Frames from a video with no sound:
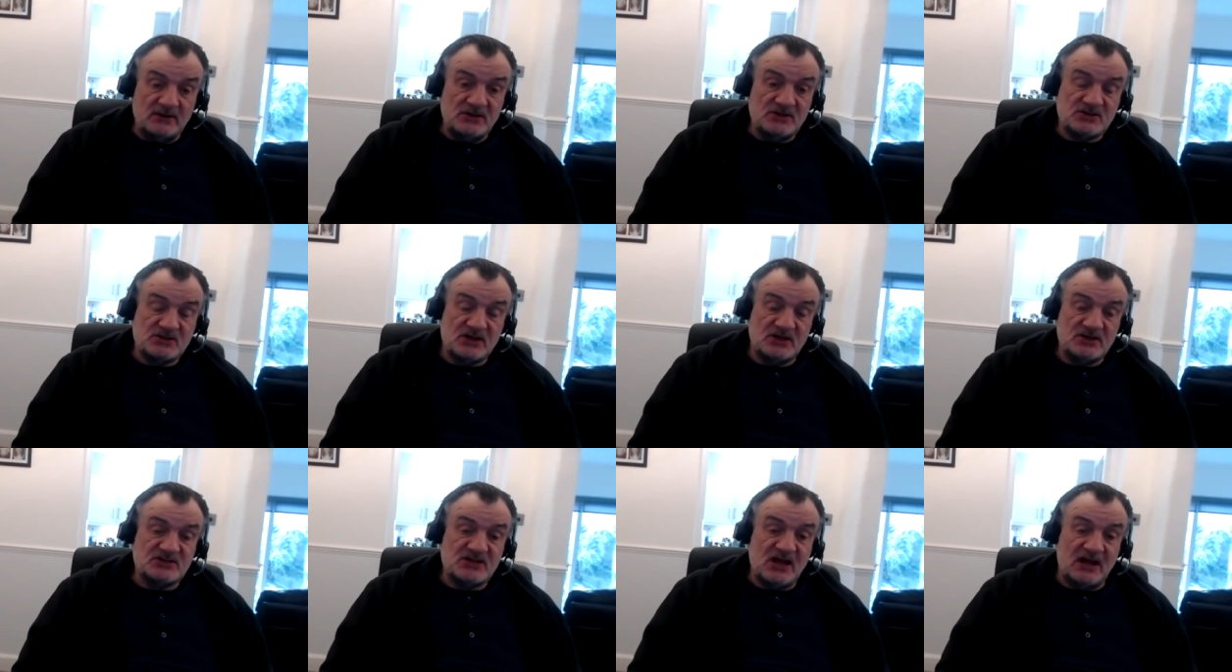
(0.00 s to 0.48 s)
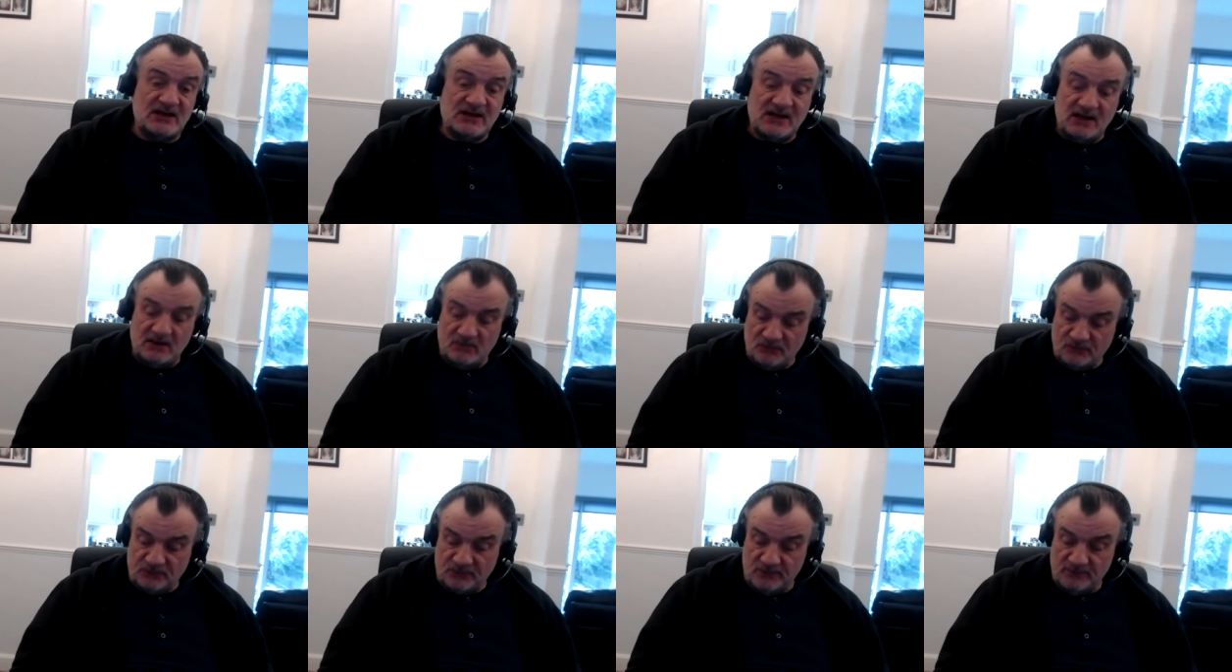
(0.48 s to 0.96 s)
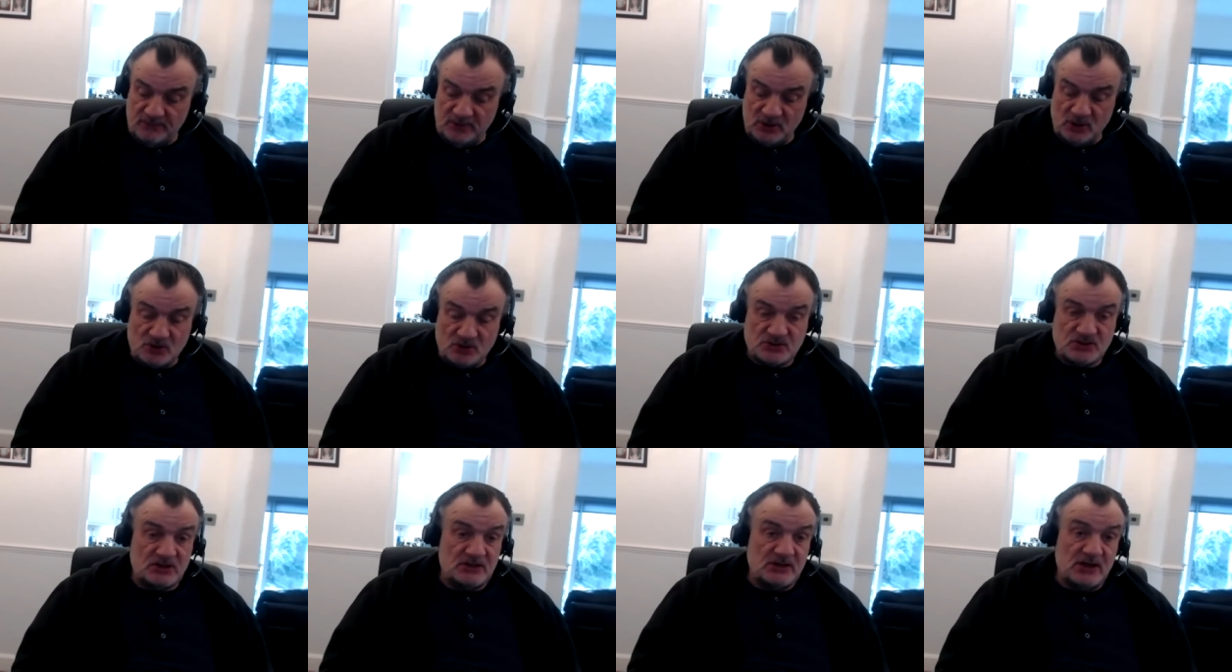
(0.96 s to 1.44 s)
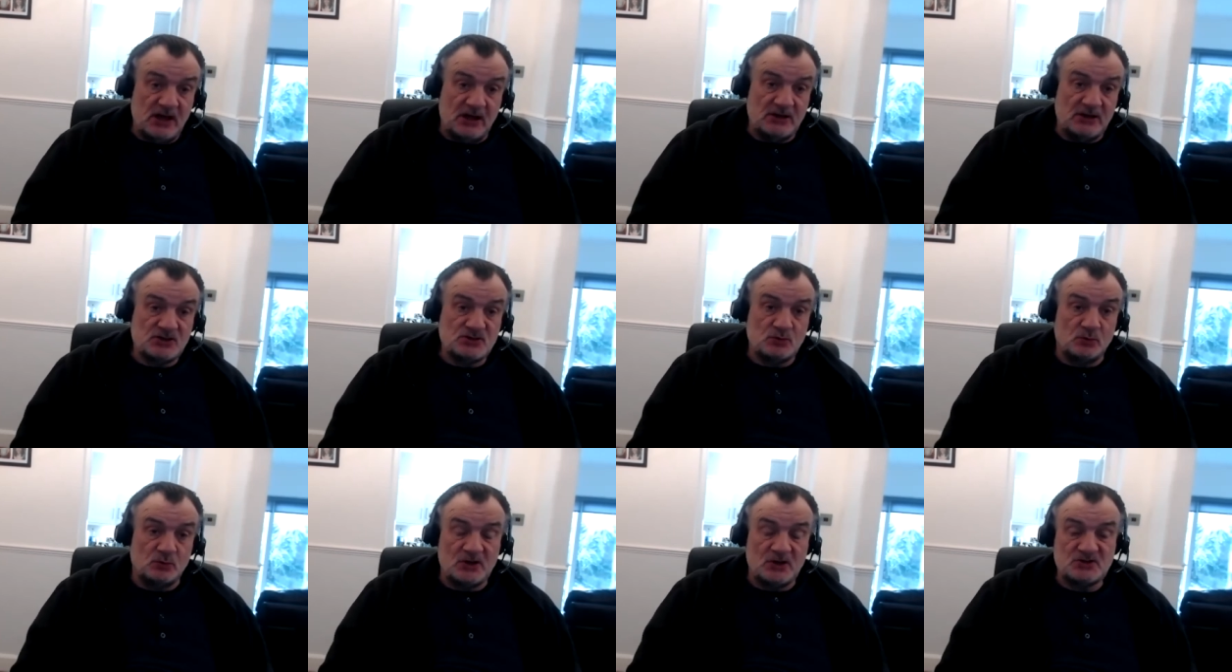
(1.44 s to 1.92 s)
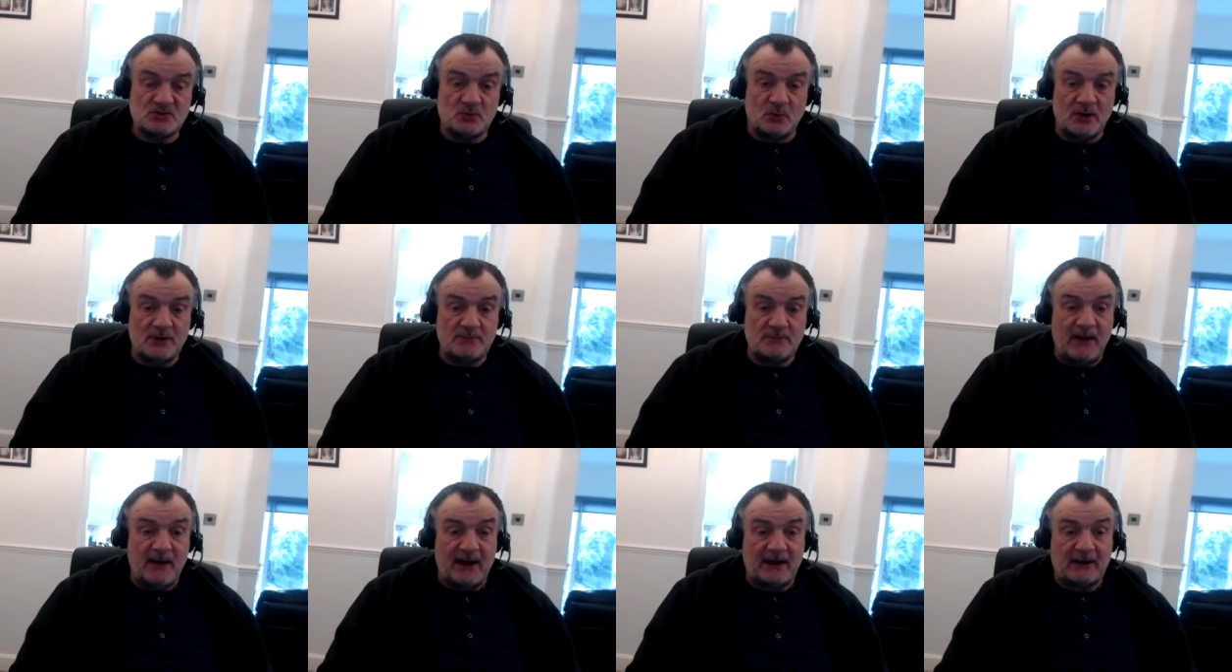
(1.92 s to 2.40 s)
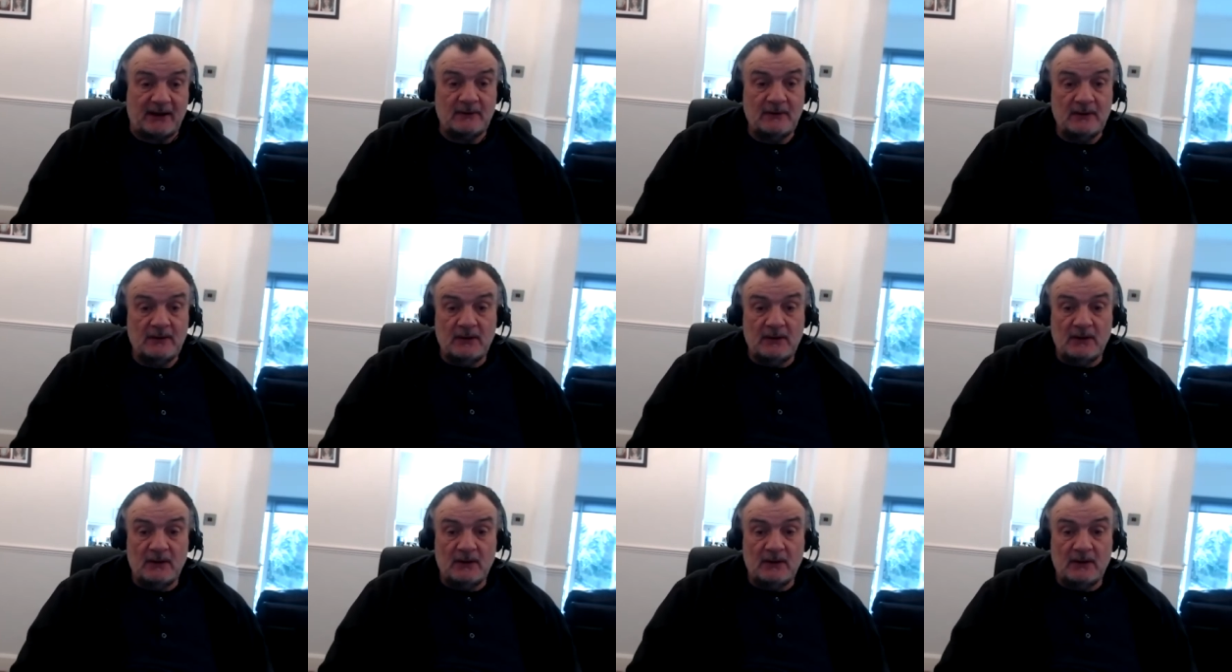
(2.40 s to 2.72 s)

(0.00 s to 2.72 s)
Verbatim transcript: He said, "Is that the end for him?" And I said, "No, there's always a way back."